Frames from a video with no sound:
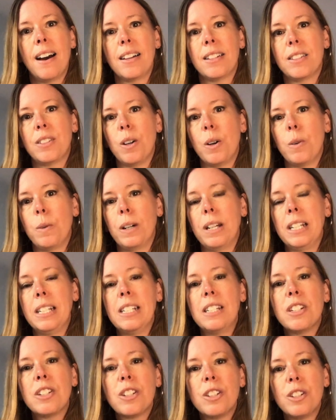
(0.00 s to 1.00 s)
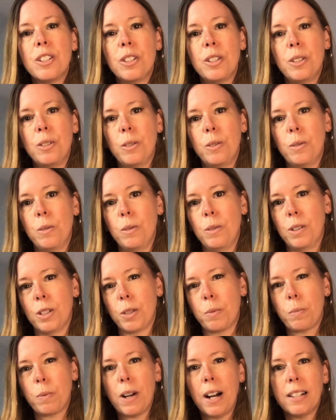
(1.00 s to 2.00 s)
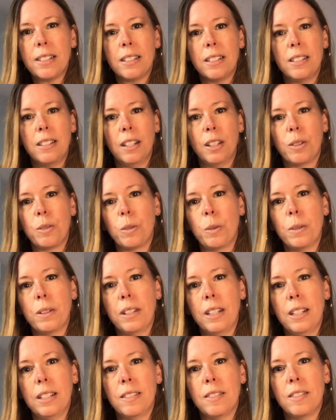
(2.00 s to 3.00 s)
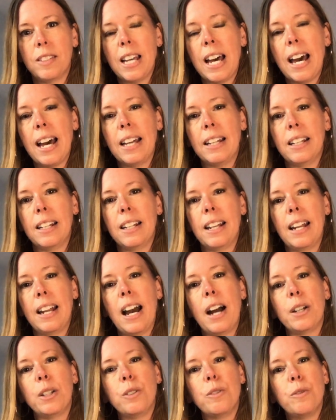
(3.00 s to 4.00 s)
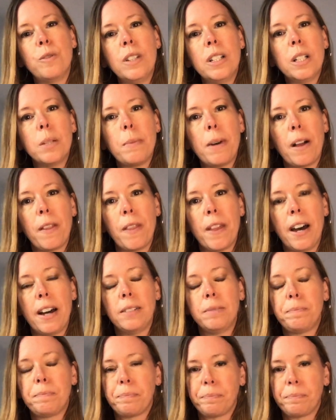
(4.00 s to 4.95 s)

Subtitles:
So in addition to just processing through what they said and how you feel about that,